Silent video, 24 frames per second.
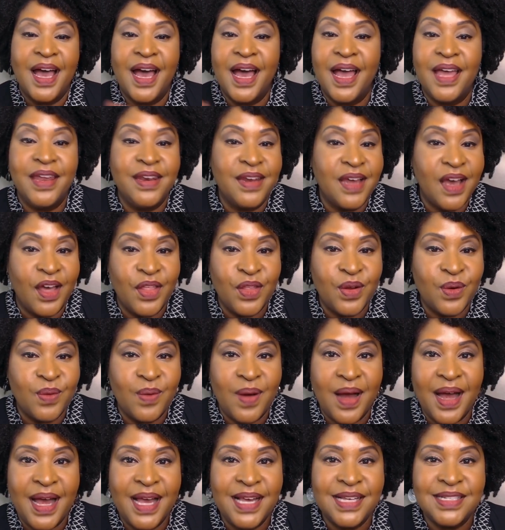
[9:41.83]
And
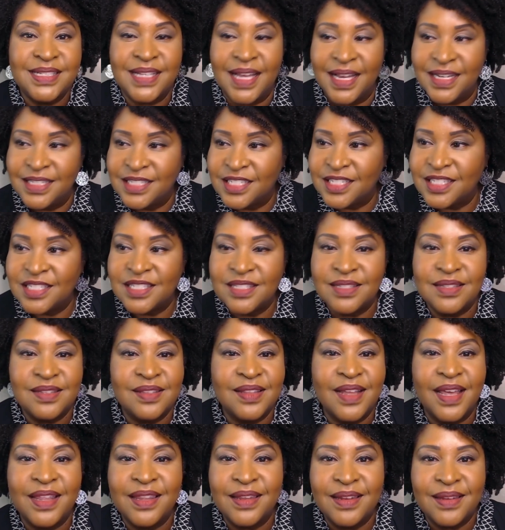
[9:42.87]
otherwise, I just
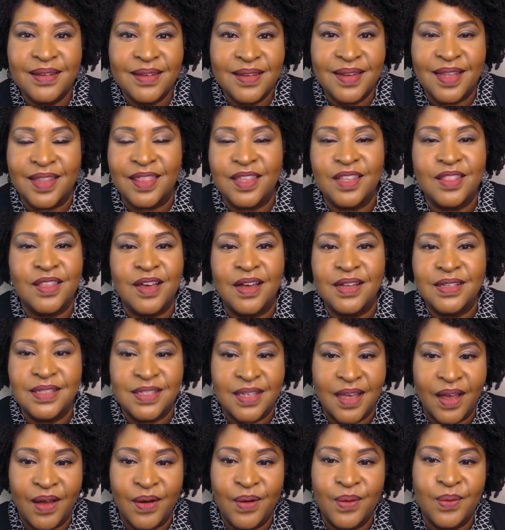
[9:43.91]
let let the thoughts
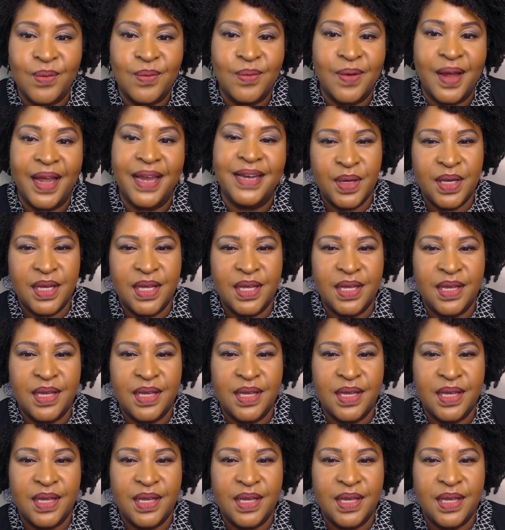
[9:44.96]
go, right?